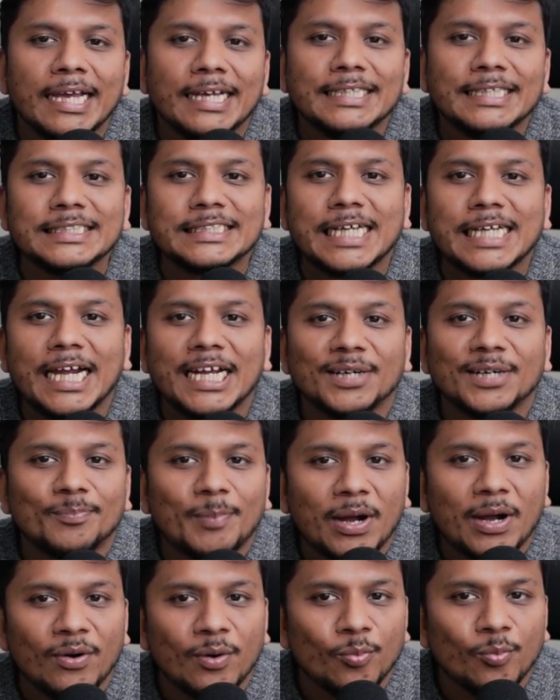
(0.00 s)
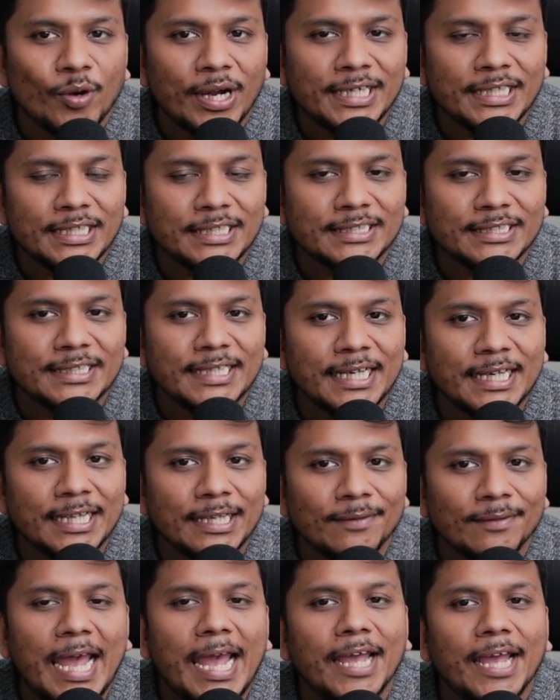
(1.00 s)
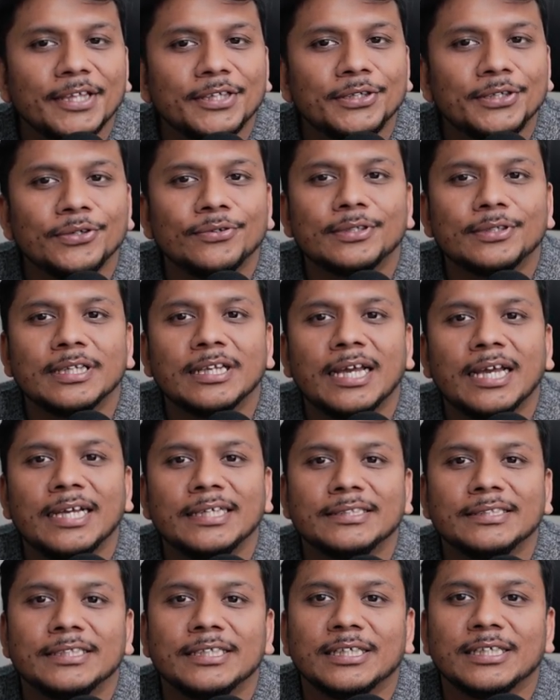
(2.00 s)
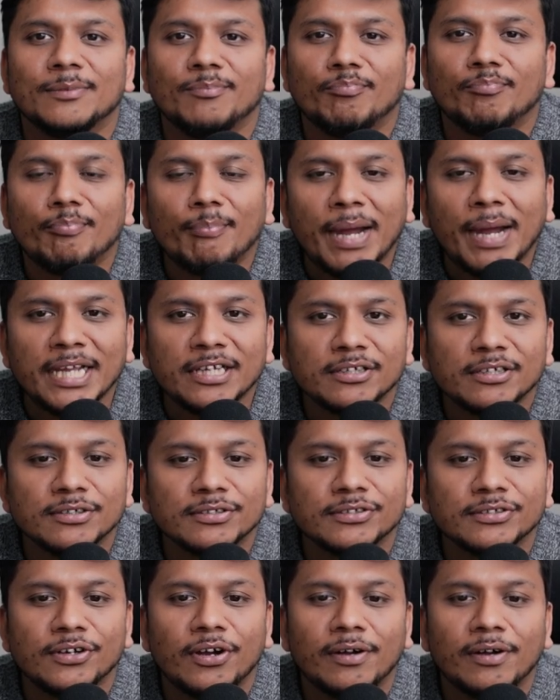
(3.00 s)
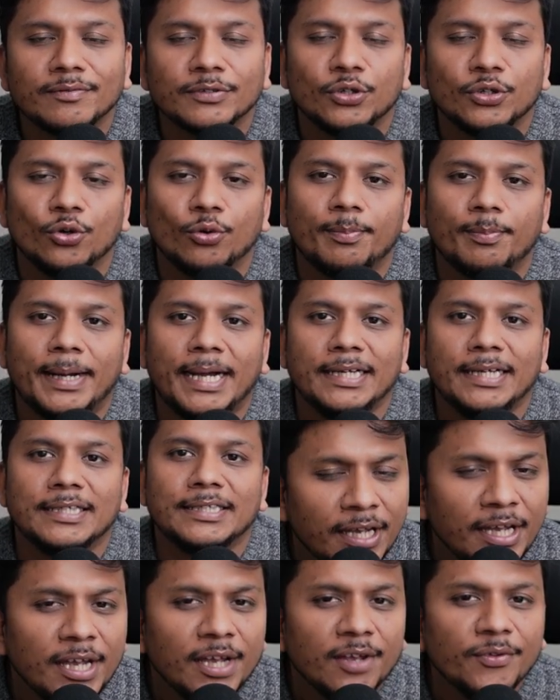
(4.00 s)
inside PowerPoint itself utilizing Microsoft Copilot.